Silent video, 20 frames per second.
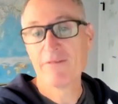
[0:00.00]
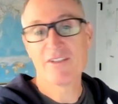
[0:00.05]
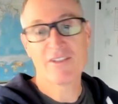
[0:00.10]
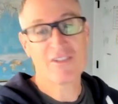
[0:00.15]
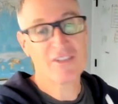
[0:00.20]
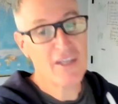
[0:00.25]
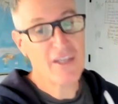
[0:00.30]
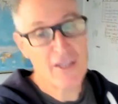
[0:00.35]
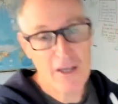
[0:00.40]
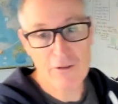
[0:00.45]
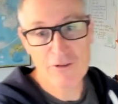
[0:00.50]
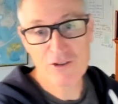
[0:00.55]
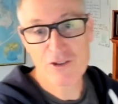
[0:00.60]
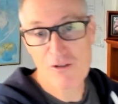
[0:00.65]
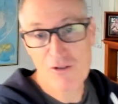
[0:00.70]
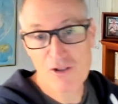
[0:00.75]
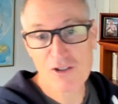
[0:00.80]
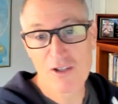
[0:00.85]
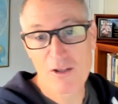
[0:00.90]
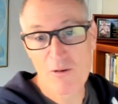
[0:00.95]
The CEO is
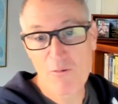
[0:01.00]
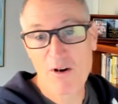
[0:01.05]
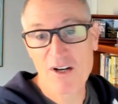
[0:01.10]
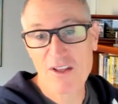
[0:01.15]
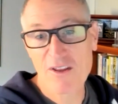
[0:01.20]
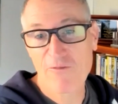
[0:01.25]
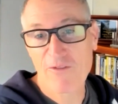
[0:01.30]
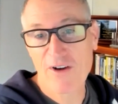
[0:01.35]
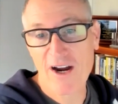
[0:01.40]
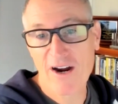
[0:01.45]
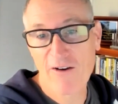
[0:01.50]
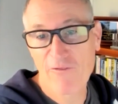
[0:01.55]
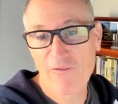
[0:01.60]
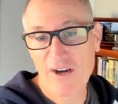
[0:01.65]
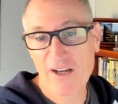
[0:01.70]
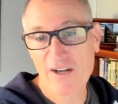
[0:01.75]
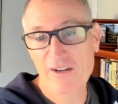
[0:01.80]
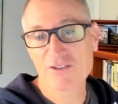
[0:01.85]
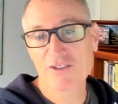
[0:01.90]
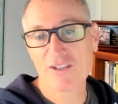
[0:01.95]
usually one of the firefighters.